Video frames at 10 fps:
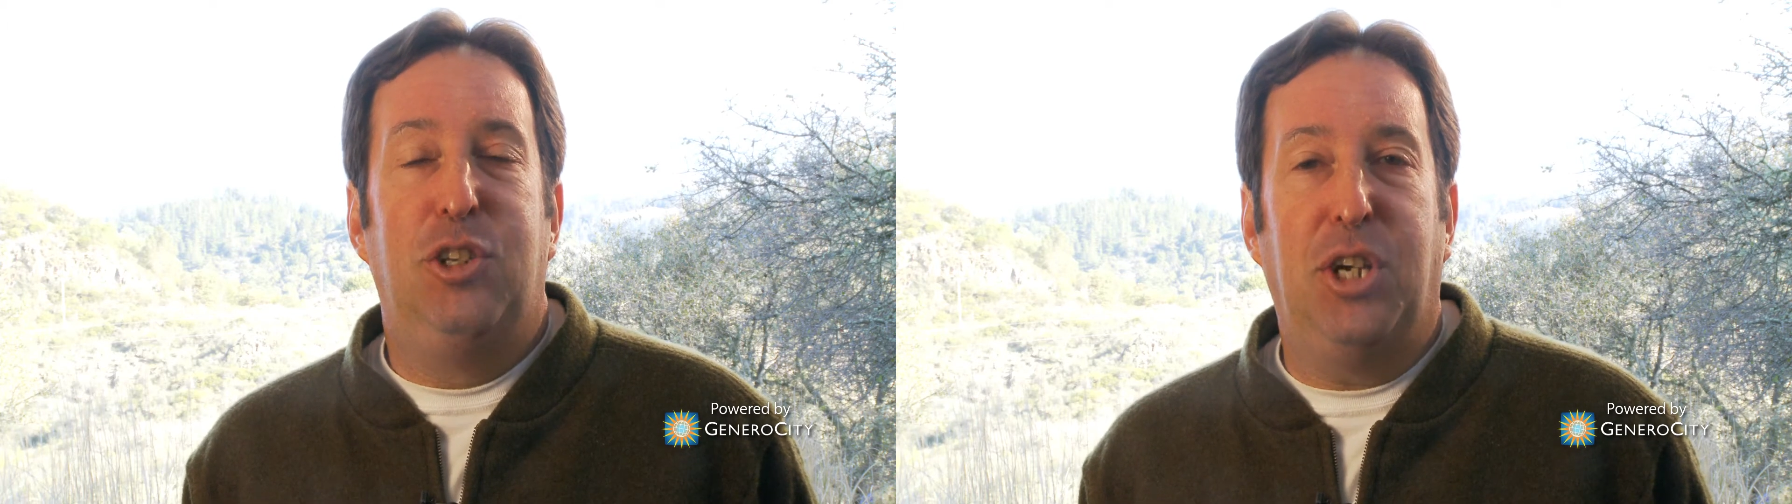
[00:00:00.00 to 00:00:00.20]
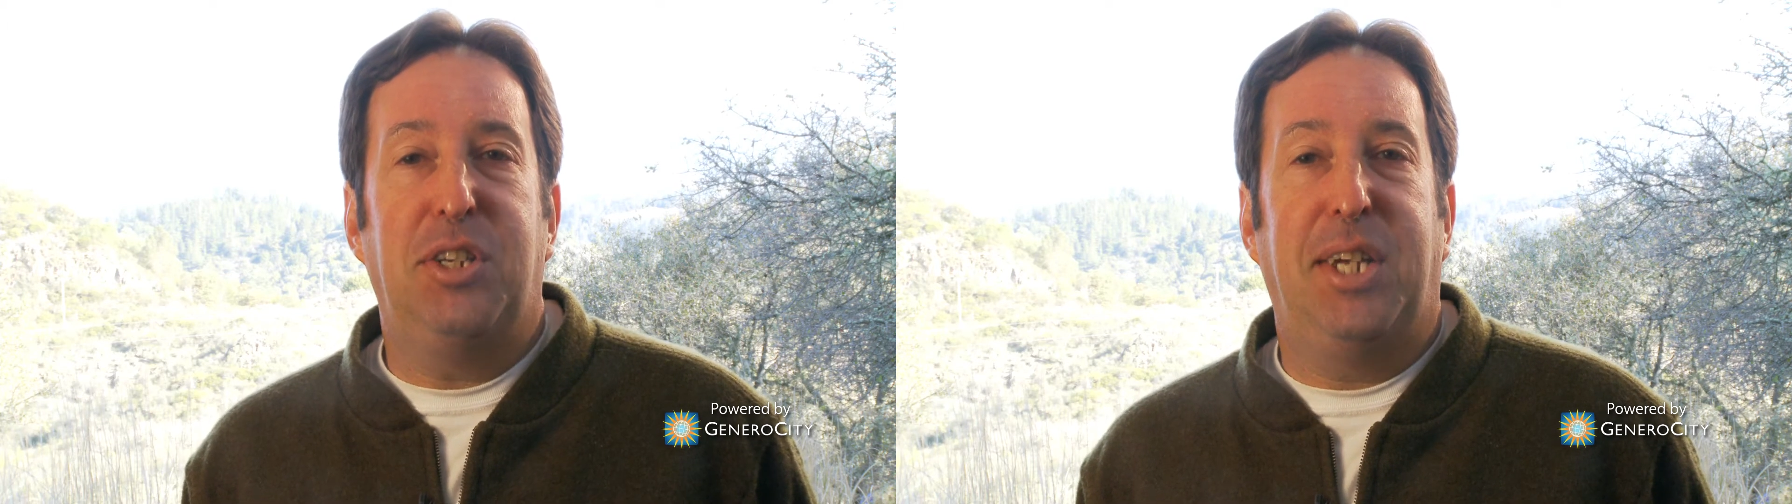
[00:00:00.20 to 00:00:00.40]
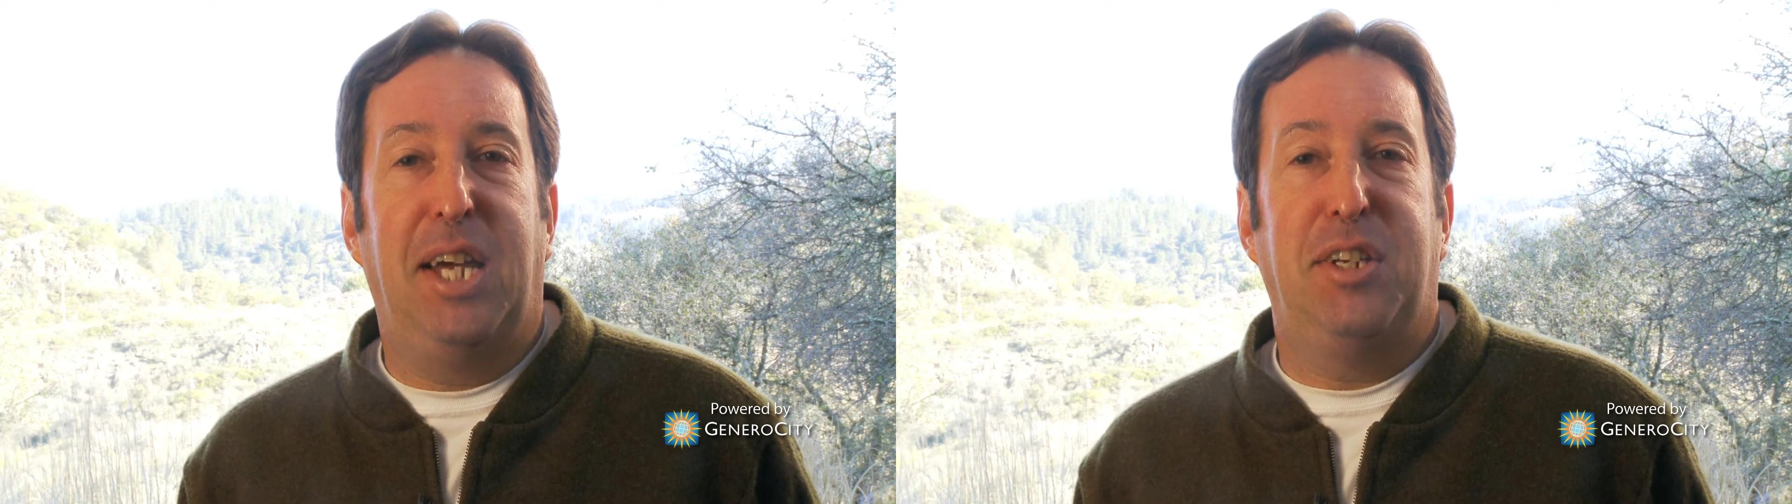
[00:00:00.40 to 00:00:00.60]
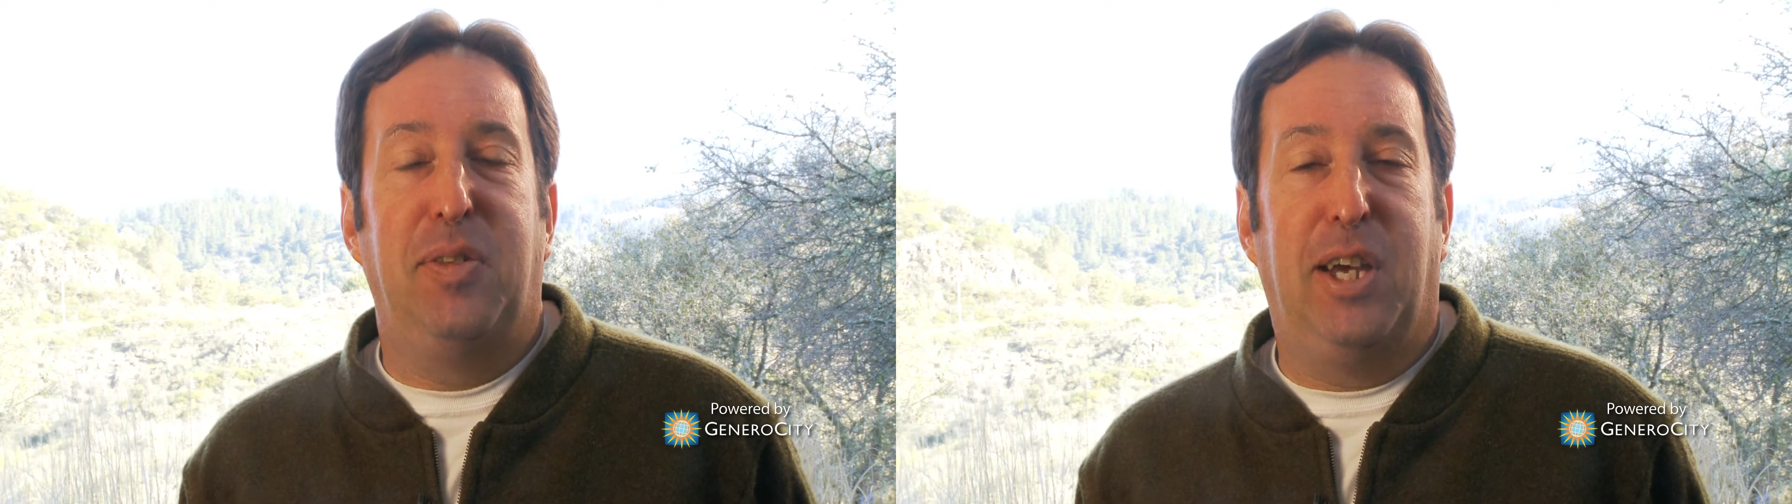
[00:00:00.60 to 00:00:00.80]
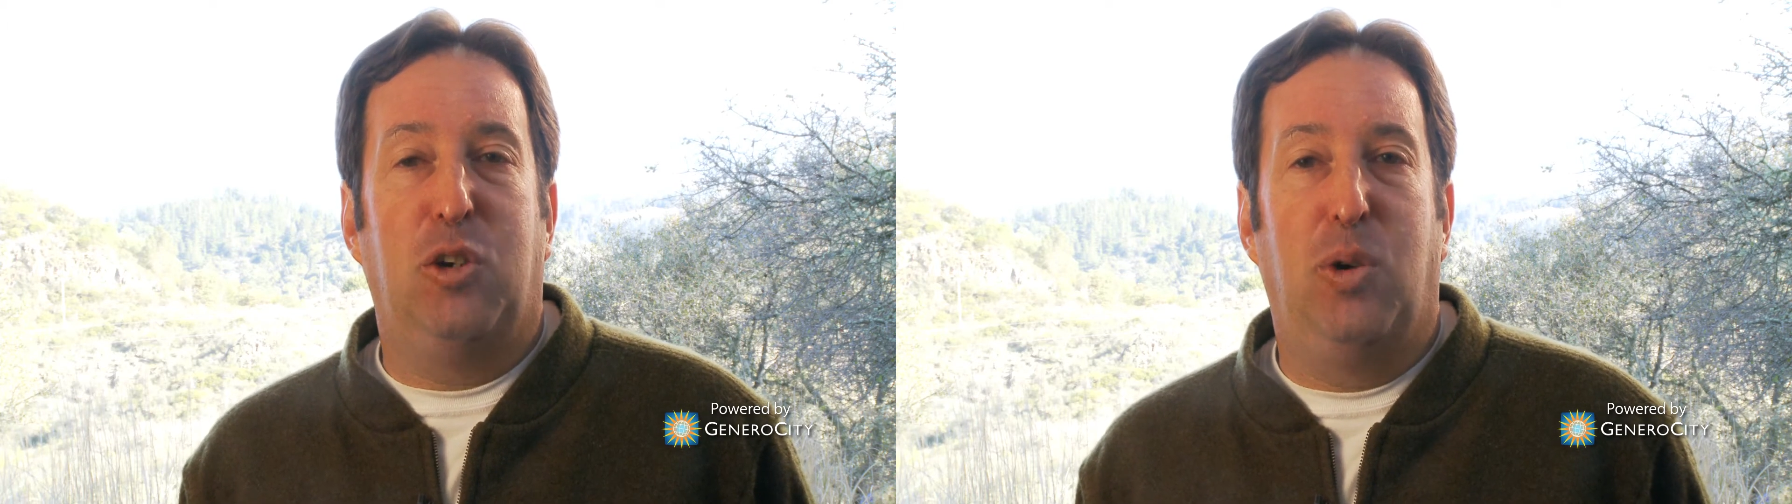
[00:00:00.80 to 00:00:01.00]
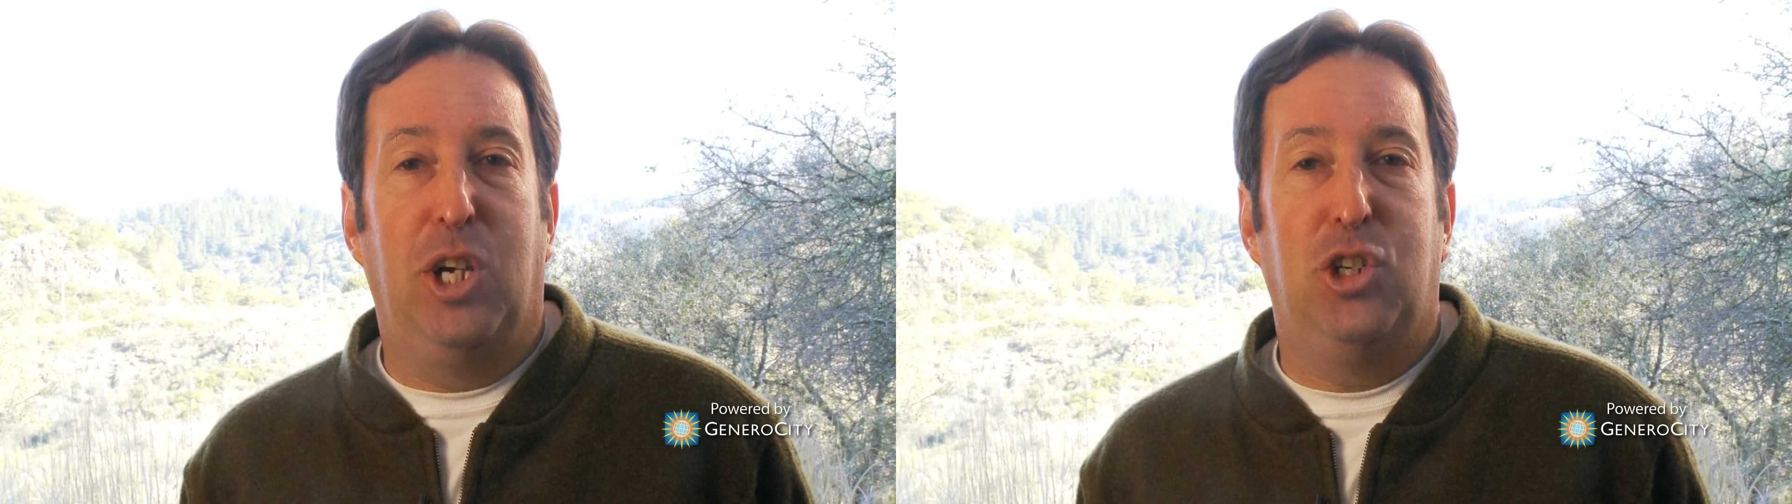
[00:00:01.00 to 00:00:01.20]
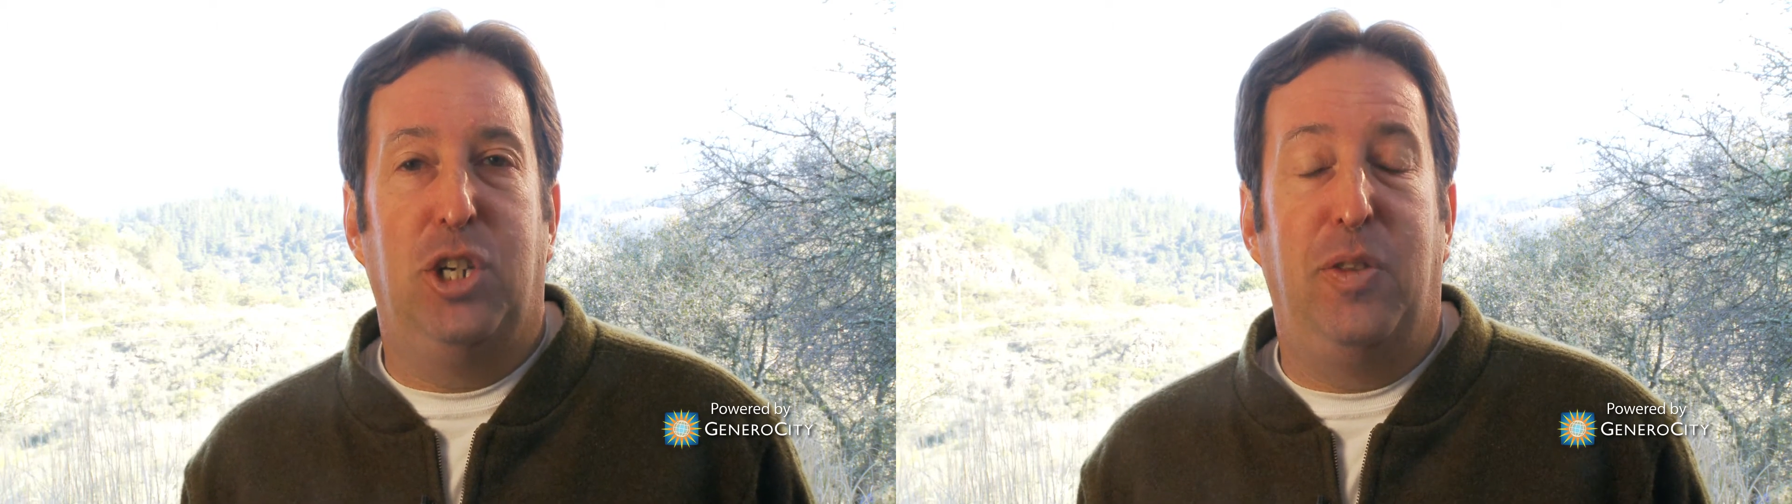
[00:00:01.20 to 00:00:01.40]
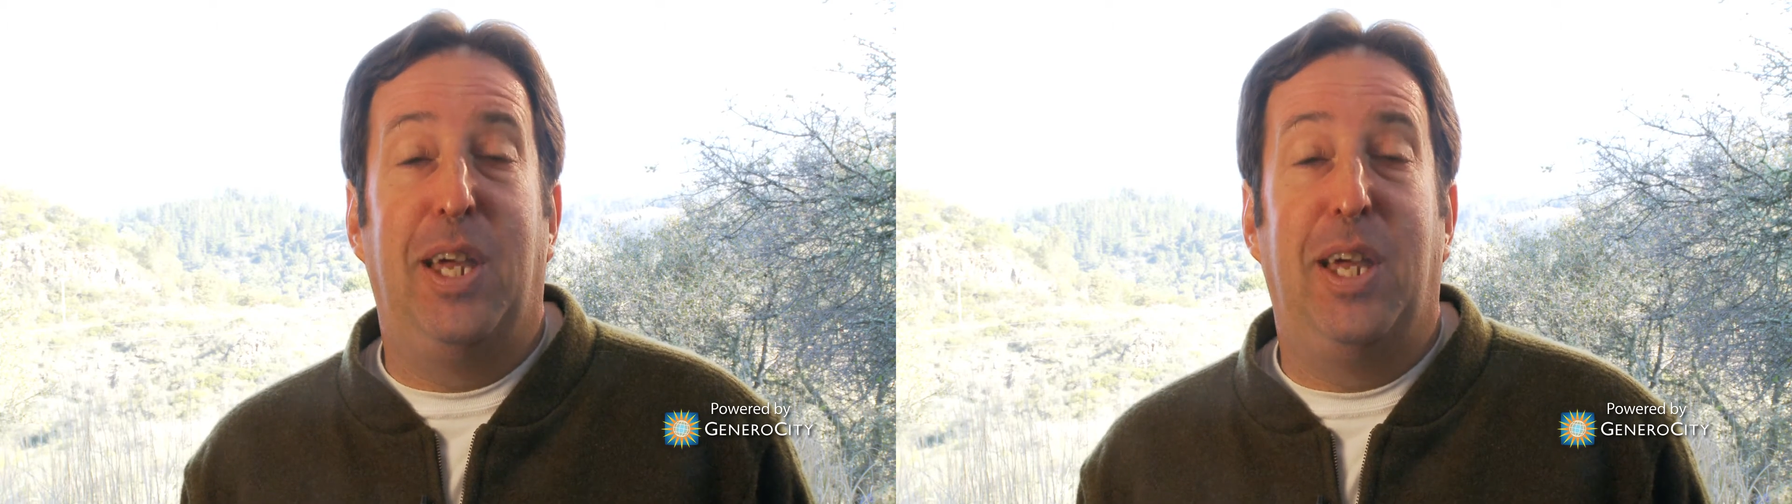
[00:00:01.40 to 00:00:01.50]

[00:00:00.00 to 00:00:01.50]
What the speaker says: Just asking that question